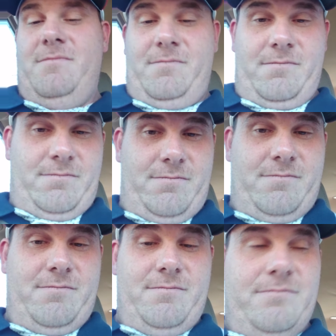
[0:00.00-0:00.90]

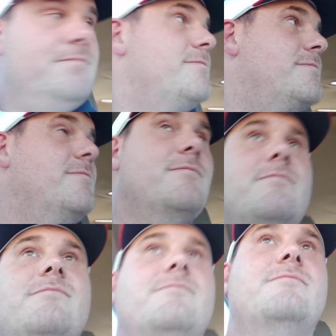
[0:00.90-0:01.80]

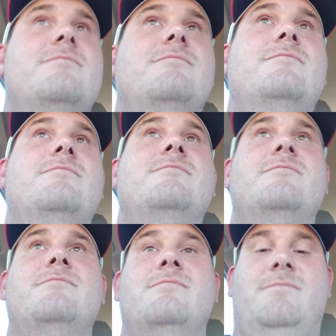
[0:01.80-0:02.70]

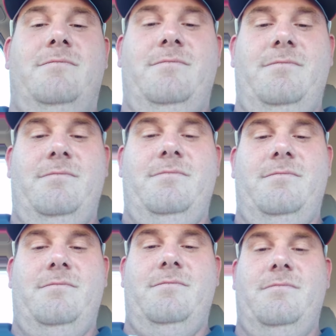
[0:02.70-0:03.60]

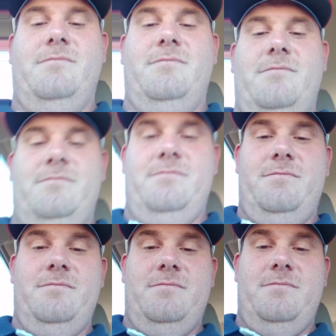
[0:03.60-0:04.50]

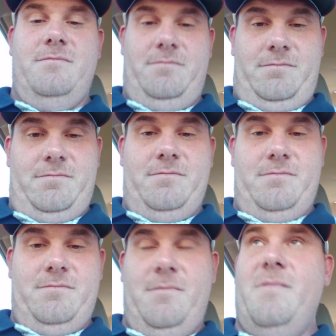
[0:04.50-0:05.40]

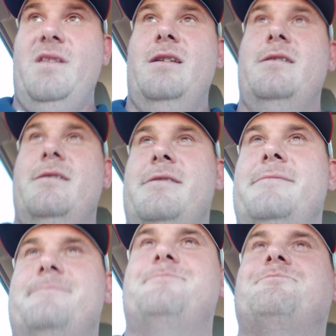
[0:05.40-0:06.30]

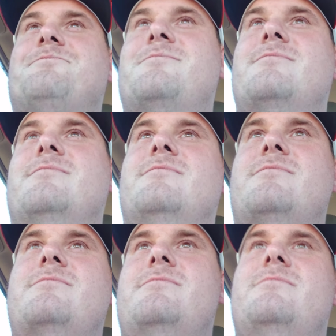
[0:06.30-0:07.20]

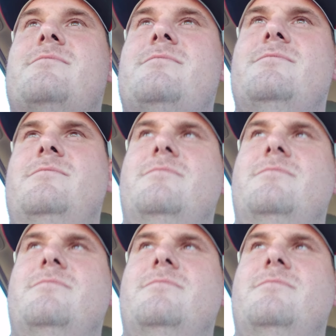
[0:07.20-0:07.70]
Nobody speaks.